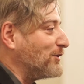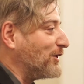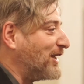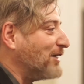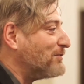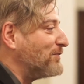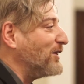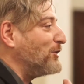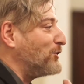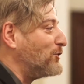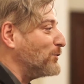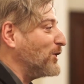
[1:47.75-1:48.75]
give
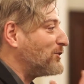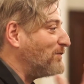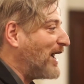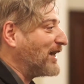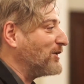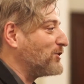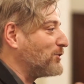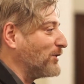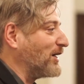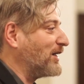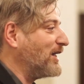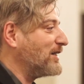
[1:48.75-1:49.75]
Jewish values to
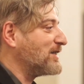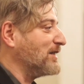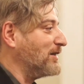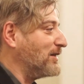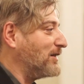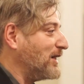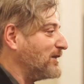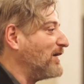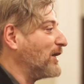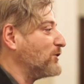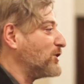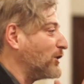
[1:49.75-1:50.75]
our kids, and these
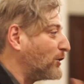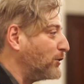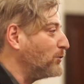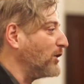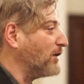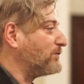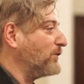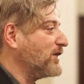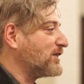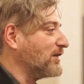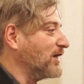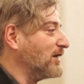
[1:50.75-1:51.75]
values include love for
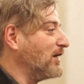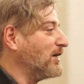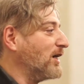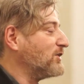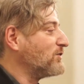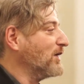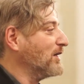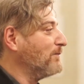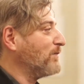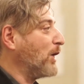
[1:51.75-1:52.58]
Israel.